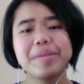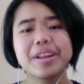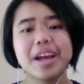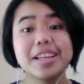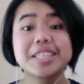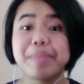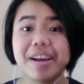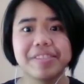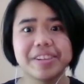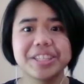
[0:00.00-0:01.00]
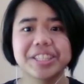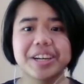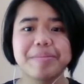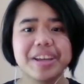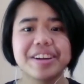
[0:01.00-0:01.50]
I mean, it's my first
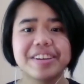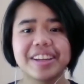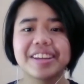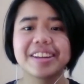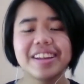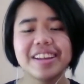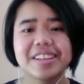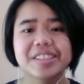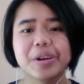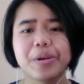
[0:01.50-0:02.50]
time hearing it. So.